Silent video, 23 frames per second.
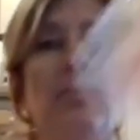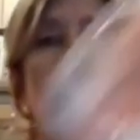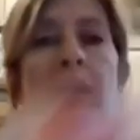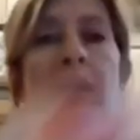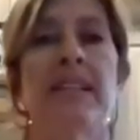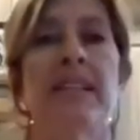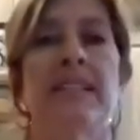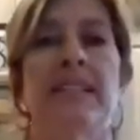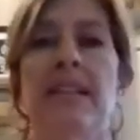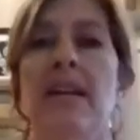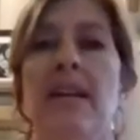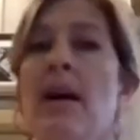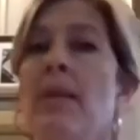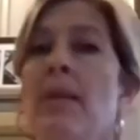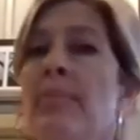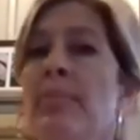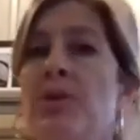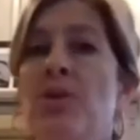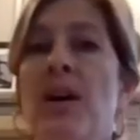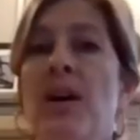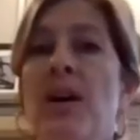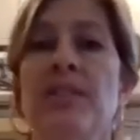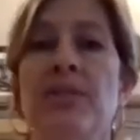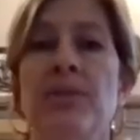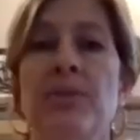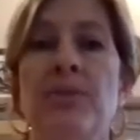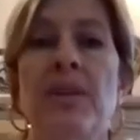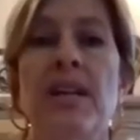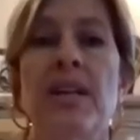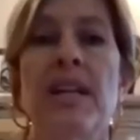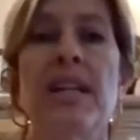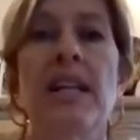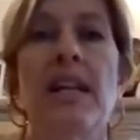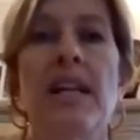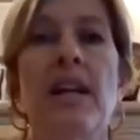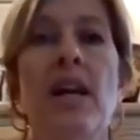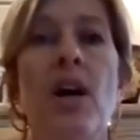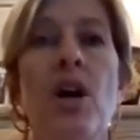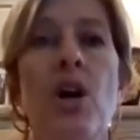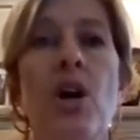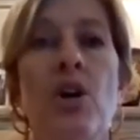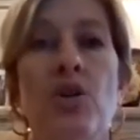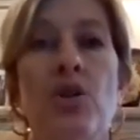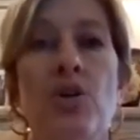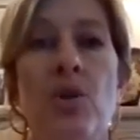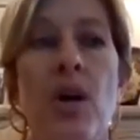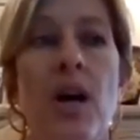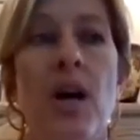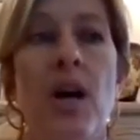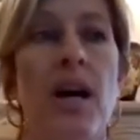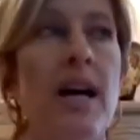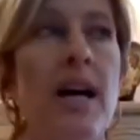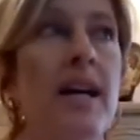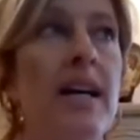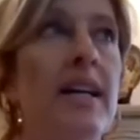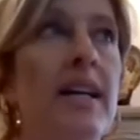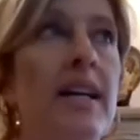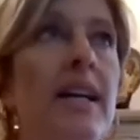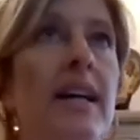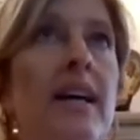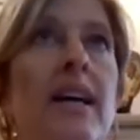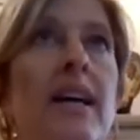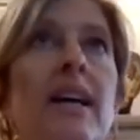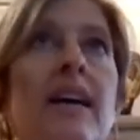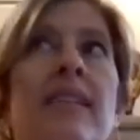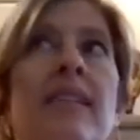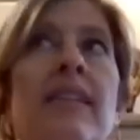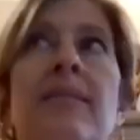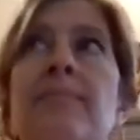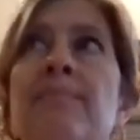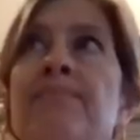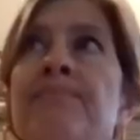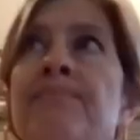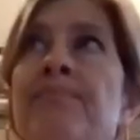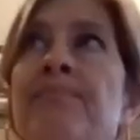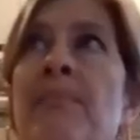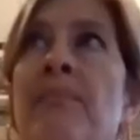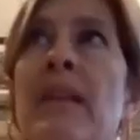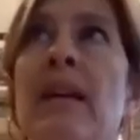mix it up, try zucchini, try, um,